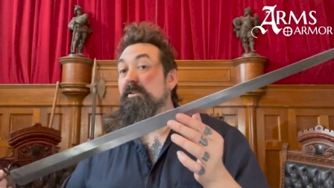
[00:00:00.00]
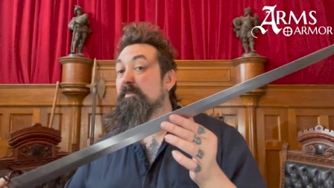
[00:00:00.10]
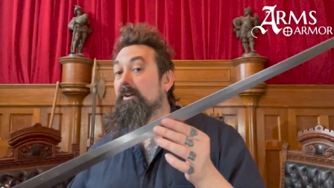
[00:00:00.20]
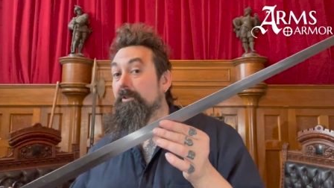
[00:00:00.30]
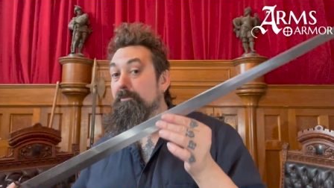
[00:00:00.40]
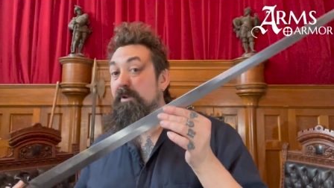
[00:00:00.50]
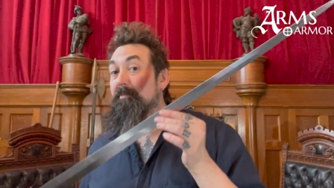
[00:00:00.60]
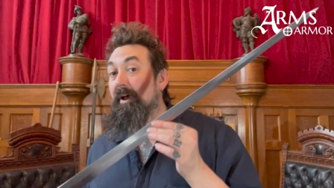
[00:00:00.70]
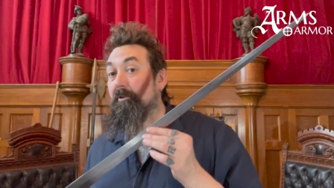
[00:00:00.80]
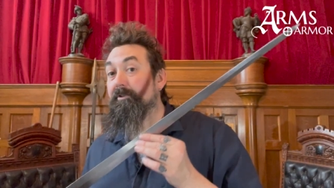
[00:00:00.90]
about three
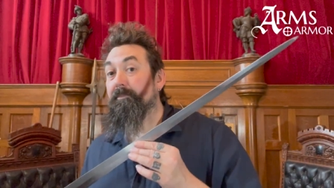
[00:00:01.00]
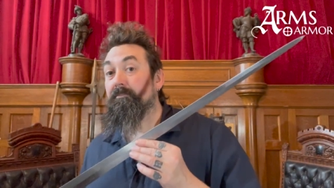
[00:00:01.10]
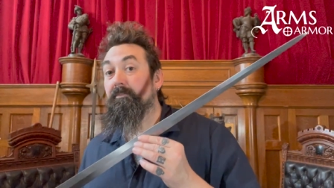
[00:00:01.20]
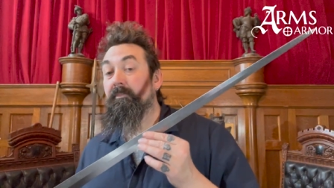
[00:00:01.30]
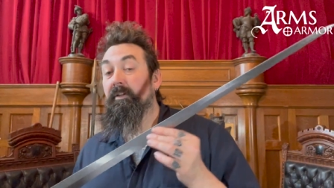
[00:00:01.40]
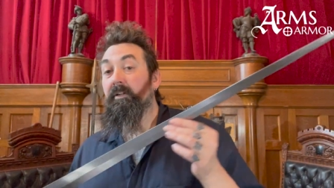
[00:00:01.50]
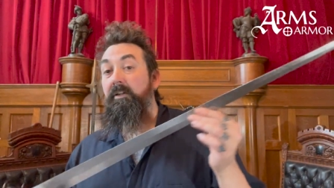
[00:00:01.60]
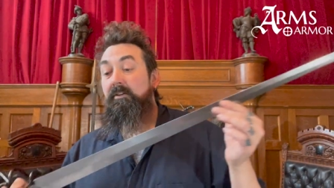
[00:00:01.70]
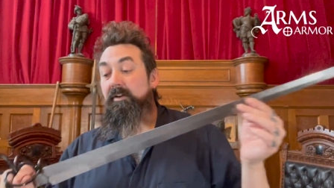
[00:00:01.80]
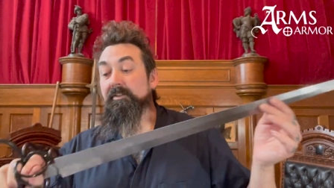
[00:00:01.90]
pounds,
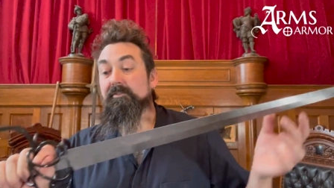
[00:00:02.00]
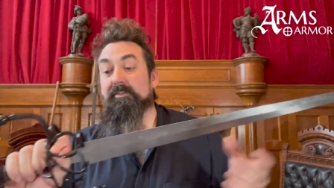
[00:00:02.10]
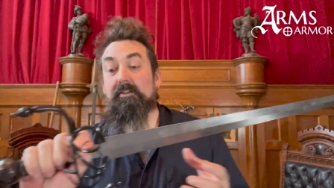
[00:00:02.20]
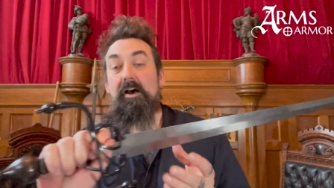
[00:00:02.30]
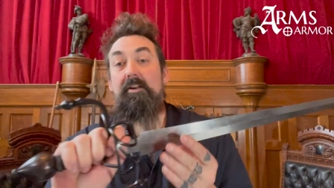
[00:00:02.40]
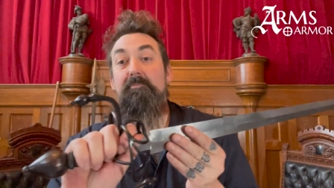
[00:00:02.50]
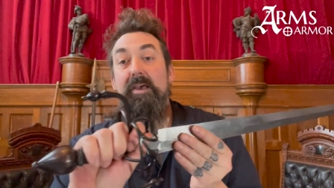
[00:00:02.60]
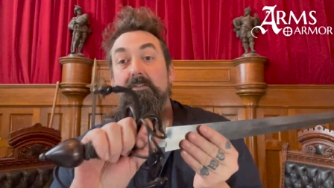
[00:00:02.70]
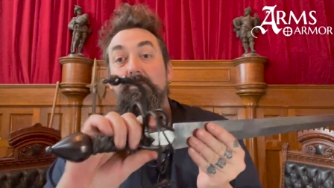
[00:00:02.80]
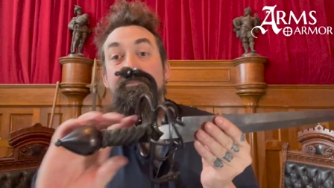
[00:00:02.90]
right? There's a lot of
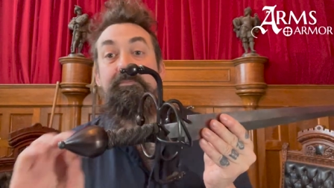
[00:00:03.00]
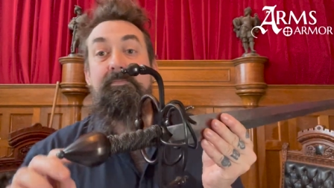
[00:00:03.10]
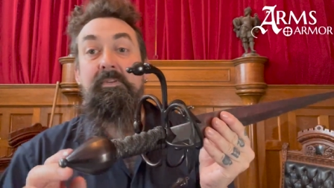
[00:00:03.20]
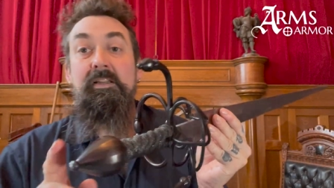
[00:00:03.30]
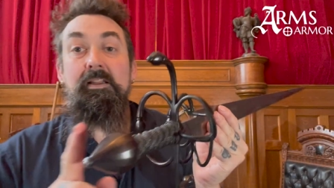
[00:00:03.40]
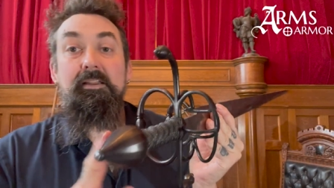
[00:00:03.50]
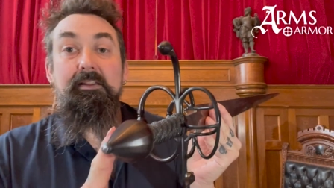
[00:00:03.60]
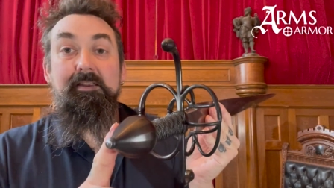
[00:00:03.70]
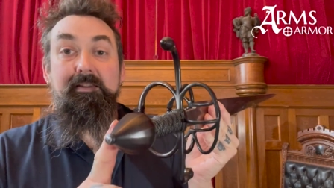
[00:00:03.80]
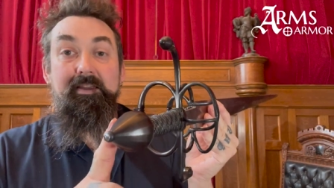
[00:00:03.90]
metal
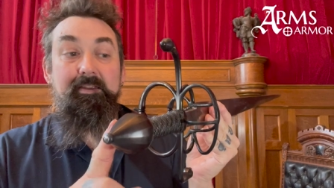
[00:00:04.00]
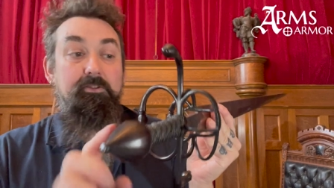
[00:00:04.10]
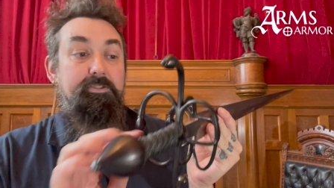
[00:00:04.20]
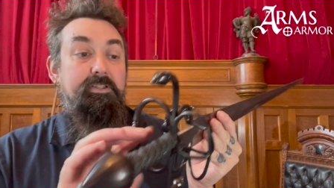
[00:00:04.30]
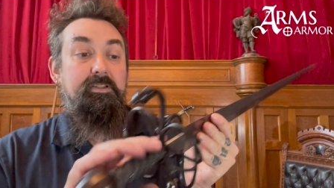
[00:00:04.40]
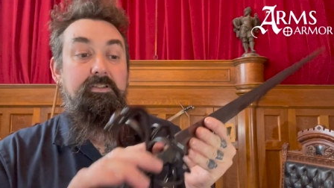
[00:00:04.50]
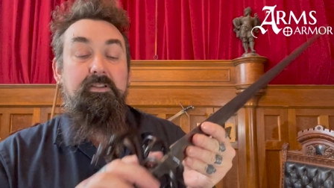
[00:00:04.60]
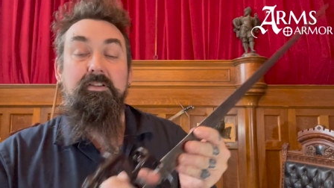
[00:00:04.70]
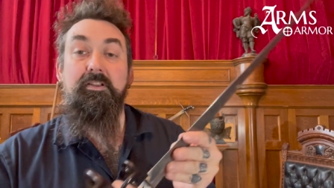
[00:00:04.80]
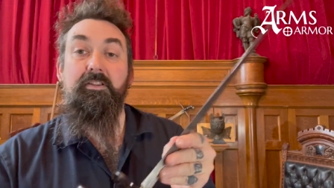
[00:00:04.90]
in the hilt,
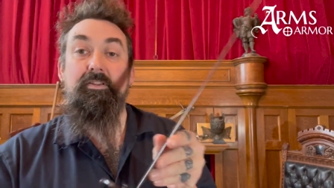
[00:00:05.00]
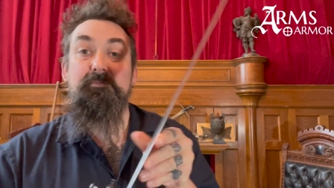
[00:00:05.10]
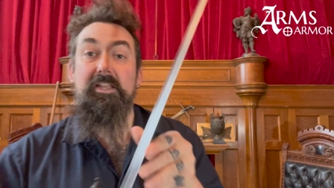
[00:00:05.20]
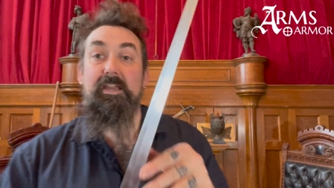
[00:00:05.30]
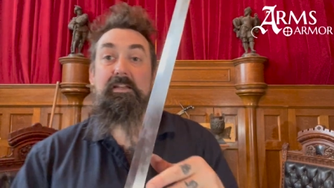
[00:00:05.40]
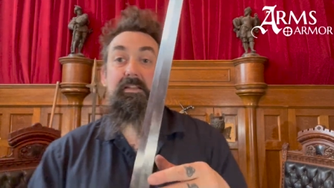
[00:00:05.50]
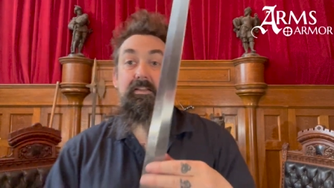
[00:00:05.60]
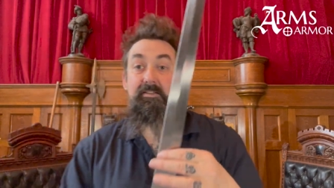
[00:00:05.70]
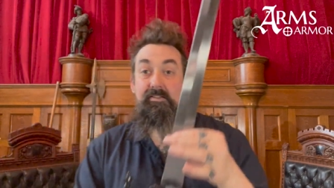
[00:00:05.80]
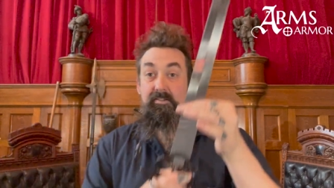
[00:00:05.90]
and the blade
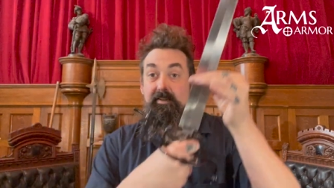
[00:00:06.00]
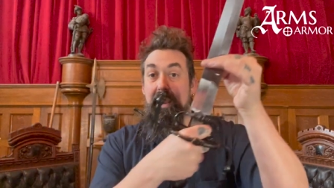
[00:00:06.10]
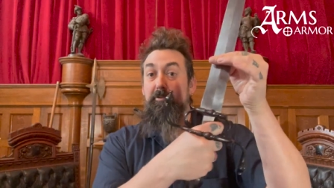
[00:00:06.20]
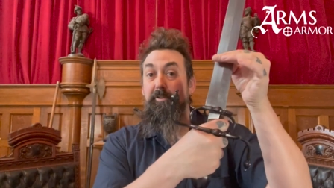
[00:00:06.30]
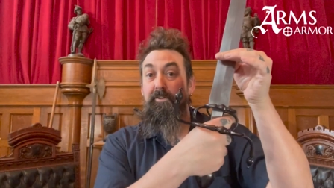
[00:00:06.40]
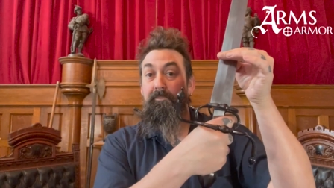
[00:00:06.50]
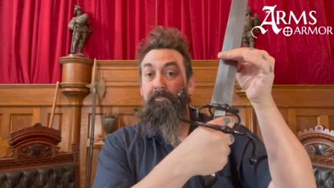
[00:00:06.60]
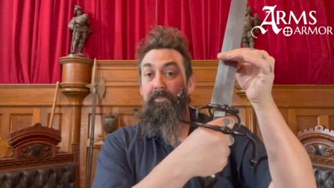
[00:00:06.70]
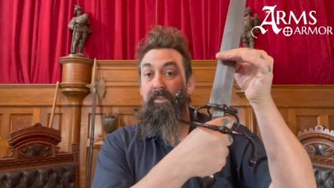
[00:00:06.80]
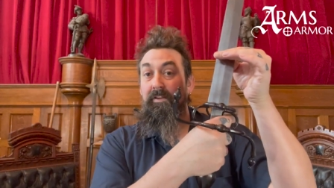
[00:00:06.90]
is stout.
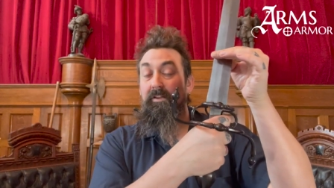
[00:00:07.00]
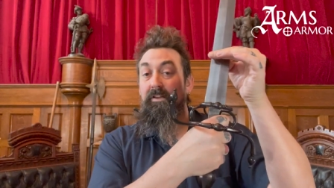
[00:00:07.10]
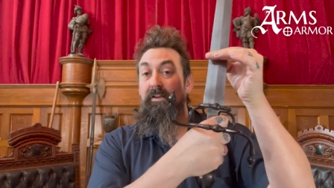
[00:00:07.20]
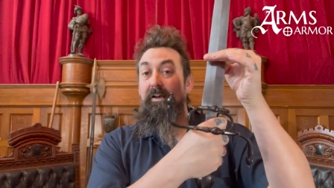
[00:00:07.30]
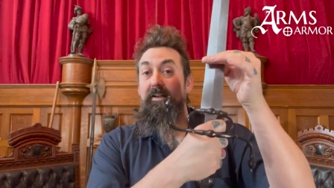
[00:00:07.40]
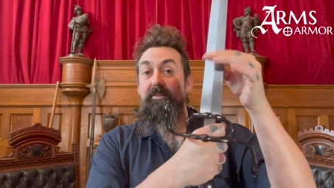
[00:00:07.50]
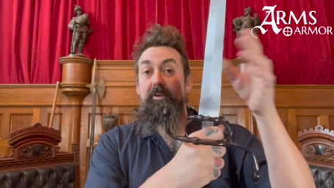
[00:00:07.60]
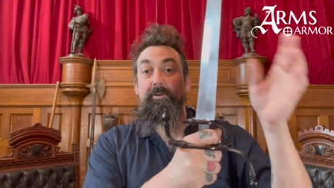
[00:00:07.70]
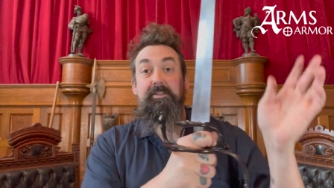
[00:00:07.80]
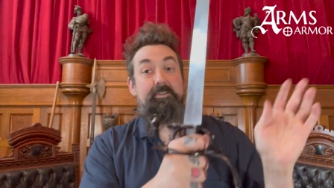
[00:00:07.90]
Uh,
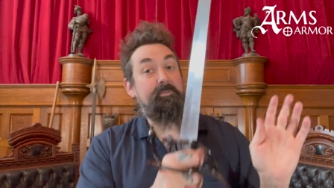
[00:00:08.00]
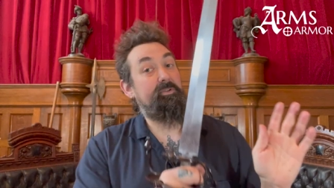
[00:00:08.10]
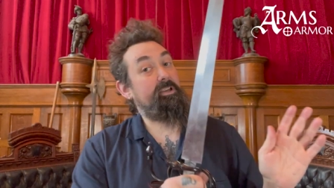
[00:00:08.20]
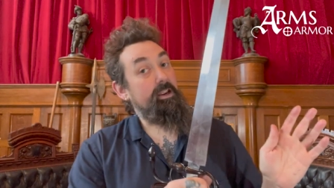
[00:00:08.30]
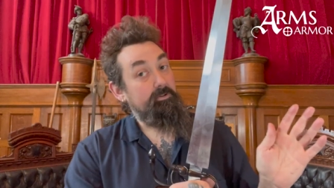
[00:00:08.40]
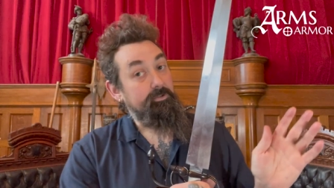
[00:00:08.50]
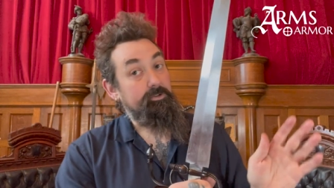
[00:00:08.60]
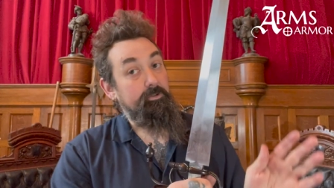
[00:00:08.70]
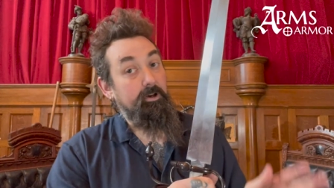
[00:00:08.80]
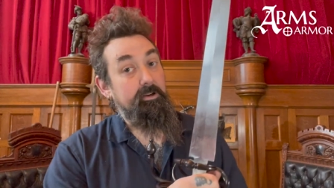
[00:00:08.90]
so it's a substantial
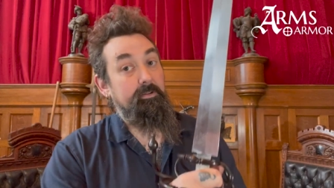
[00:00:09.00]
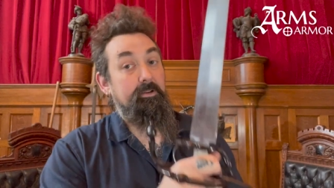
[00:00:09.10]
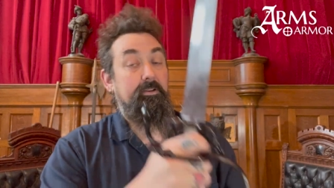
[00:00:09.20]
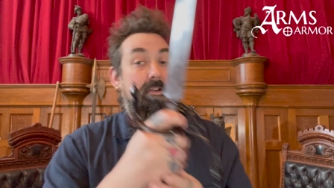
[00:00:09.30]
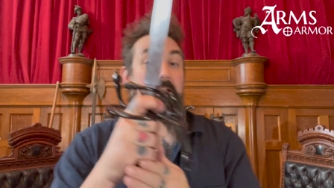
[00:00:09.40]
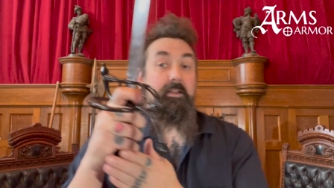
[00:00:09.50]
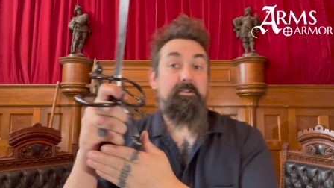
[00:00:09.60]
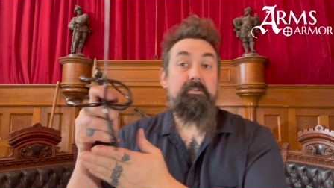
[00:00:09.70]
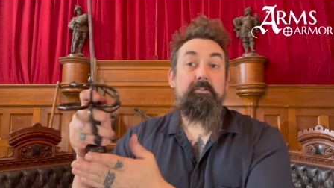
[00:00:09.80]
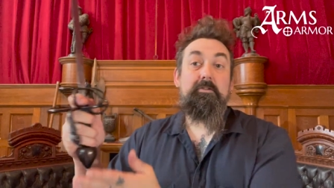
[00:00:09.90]
sword
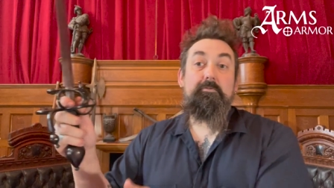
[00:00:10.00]
and you